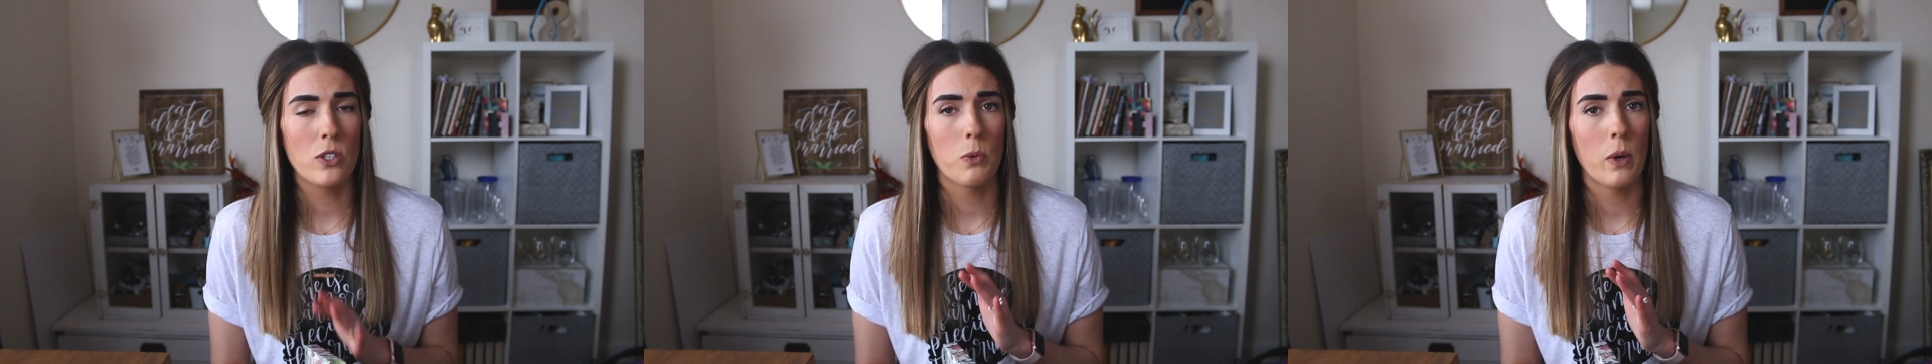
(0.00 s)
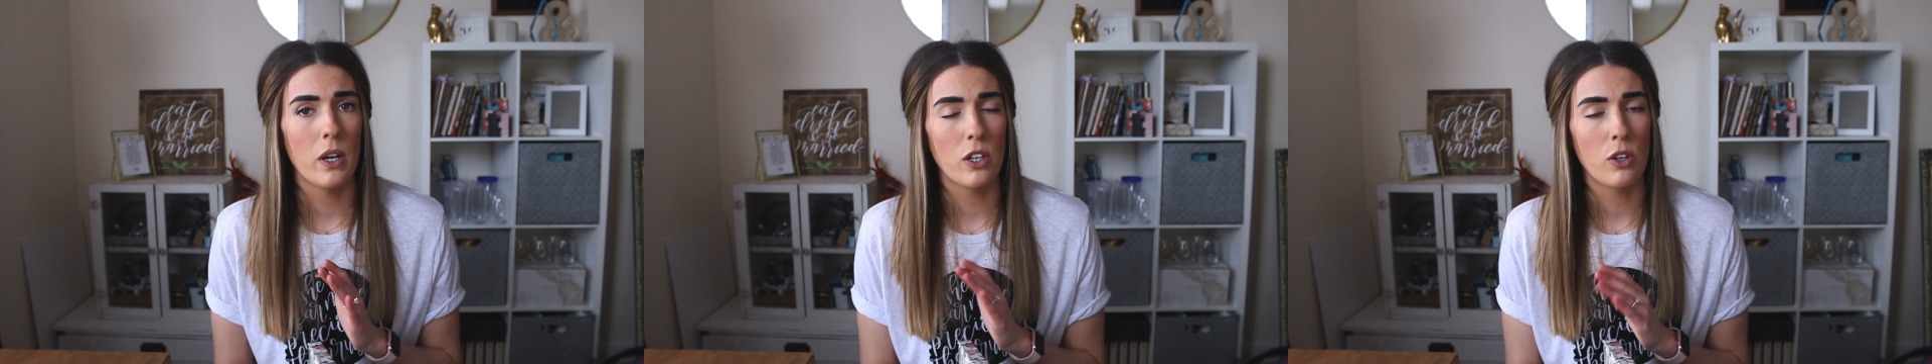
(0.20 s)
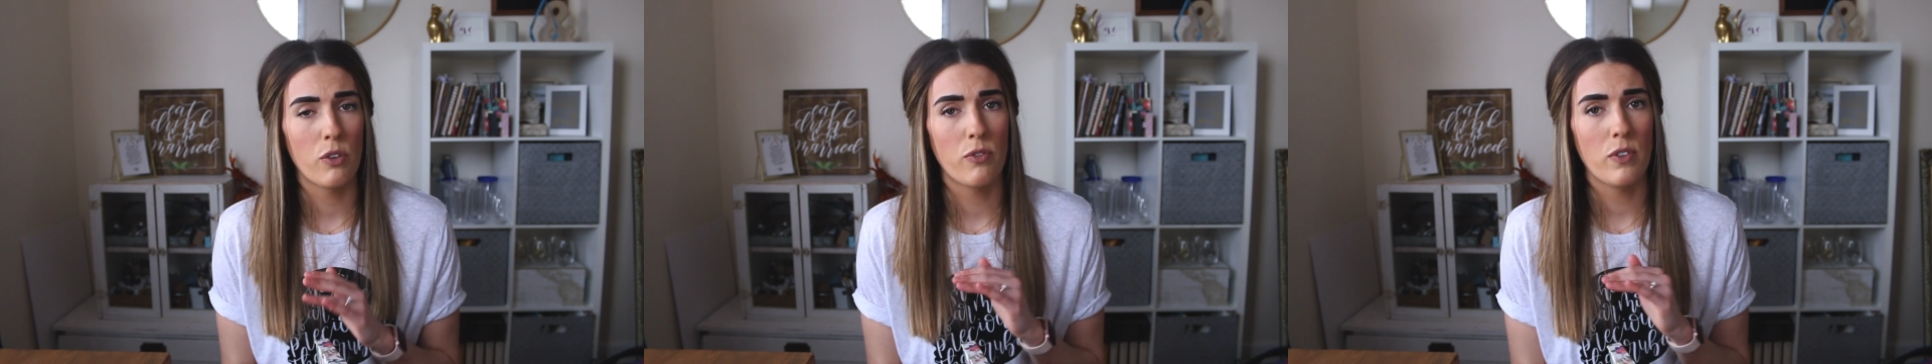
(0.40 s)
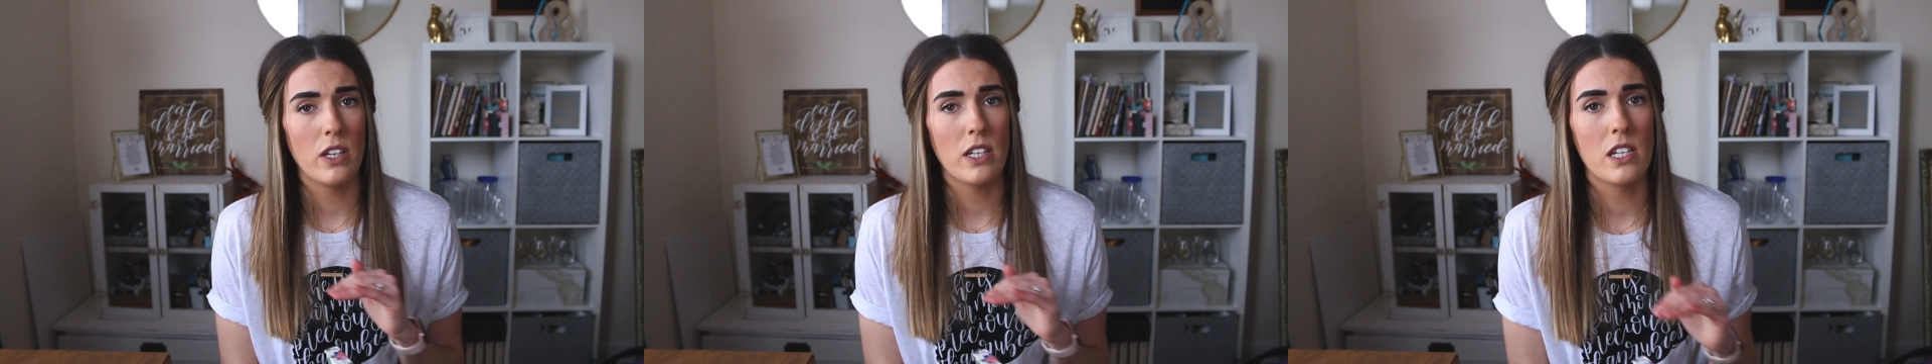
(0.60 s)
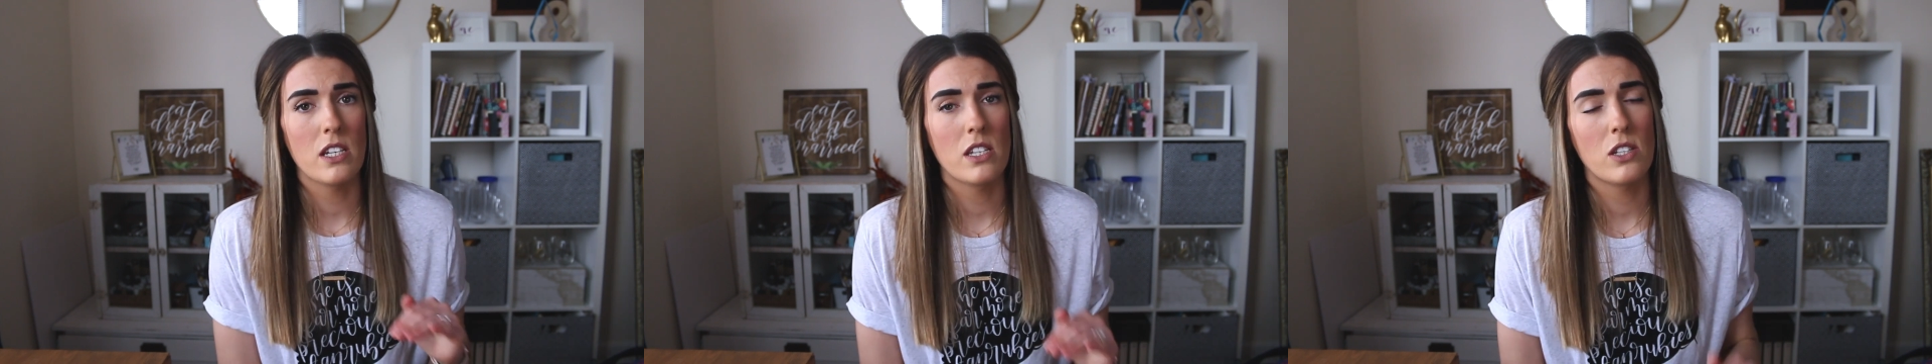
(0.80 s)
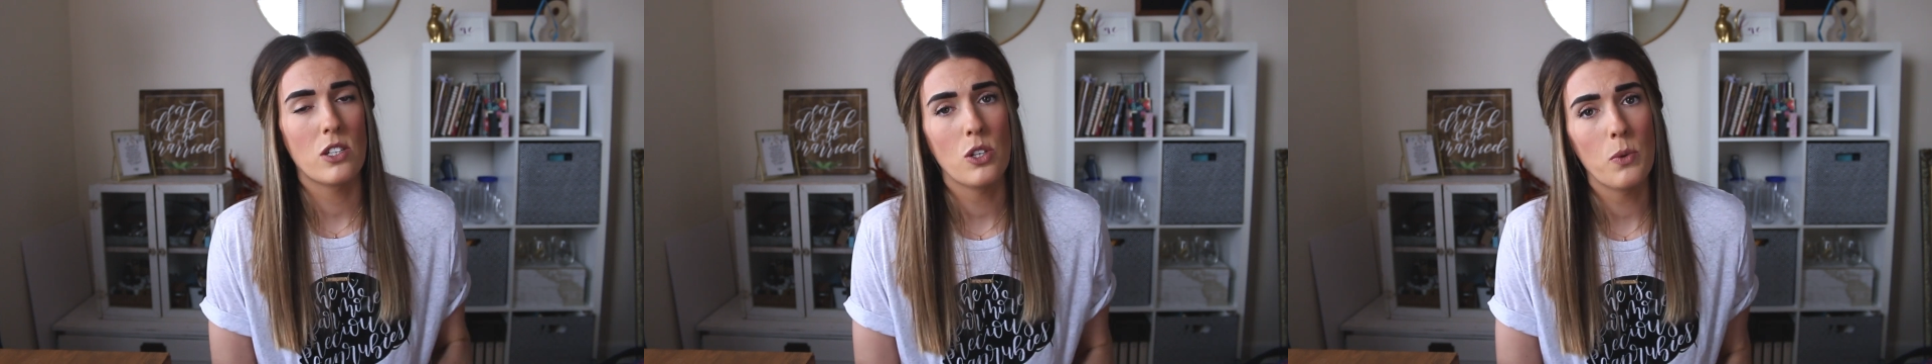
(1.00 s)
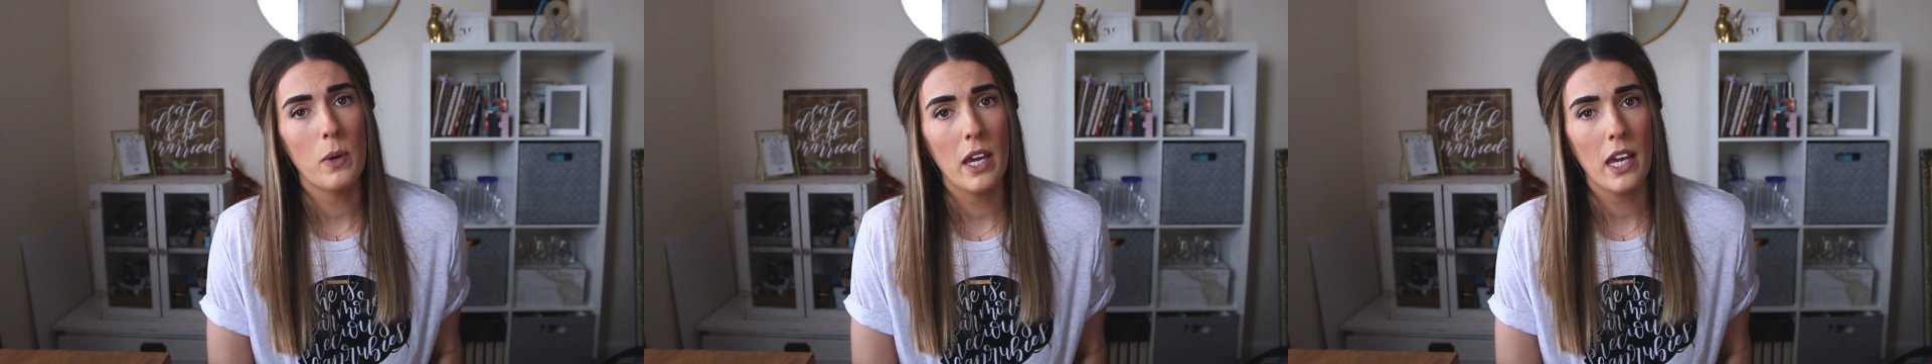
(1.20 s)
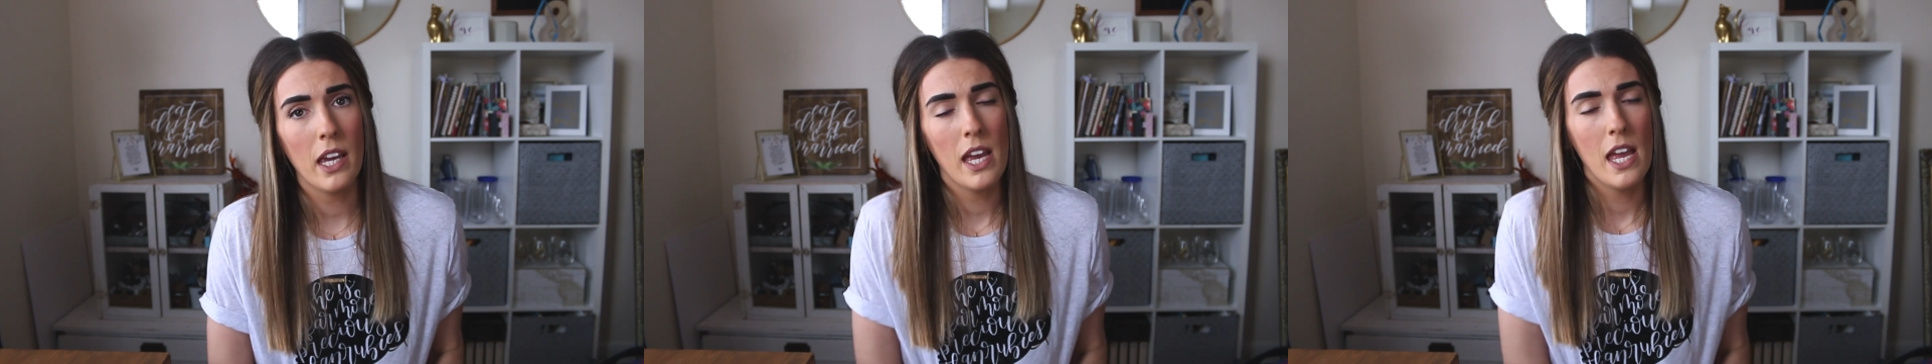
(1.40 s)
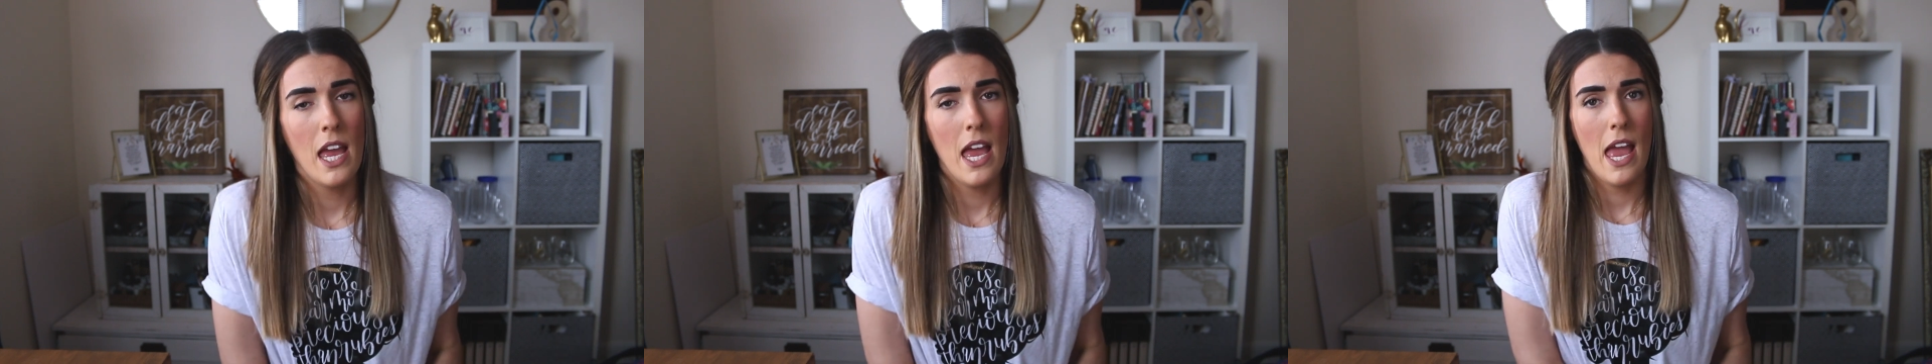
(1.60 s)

to what graffiti is doing,